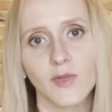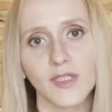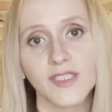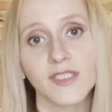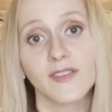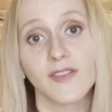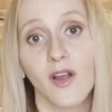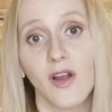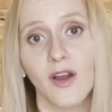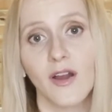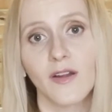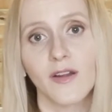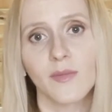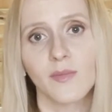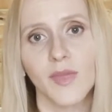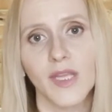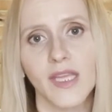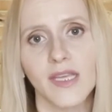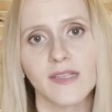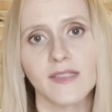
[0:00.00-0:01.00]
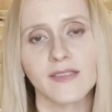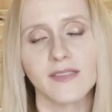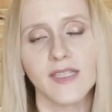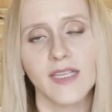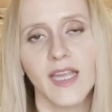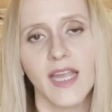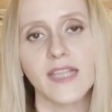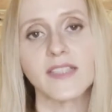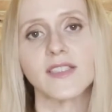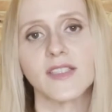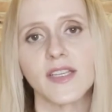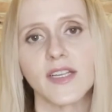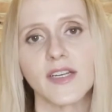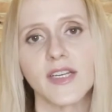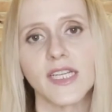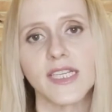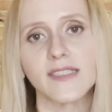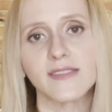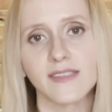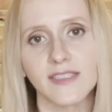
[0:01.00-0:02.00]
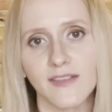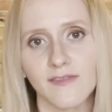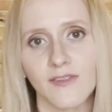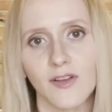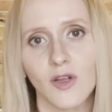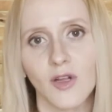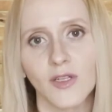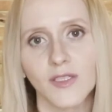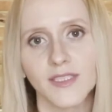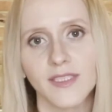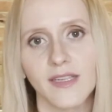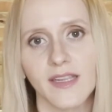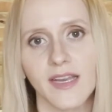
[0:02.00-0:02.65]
which is hard because engineering is difficult.